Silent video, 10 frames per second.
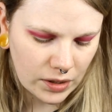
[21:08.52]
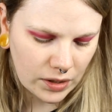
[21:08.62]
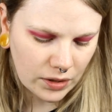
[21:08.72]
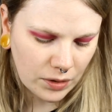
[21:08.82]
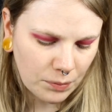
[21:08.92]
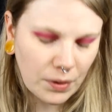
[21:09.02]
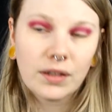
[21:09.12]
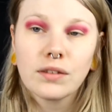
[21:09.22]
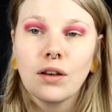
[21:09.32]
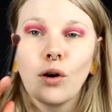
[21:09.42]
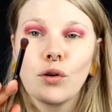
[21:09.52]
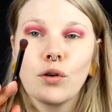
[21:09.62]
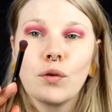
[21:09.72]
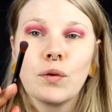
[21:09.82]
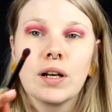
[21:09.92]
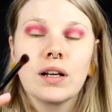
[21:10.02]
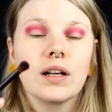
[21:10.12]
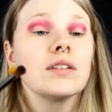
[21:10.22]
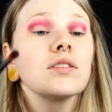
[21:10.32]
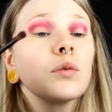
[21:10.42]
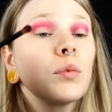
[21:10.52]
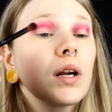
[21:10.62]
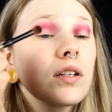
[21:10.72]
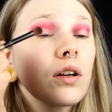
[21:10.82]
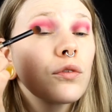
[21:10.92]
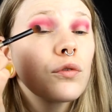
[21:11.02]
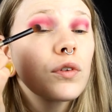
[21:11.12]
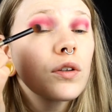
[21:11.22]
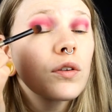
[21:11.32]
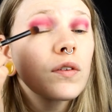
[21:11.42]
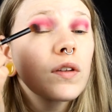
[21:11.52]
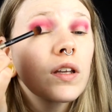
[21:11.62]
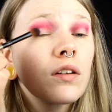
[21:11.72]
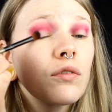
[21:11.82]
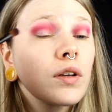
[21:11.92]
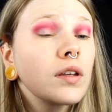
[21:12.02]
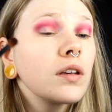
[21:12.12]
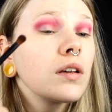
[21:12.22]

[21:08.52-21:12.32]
it packs on really nice on brush. I don't think you can see anything.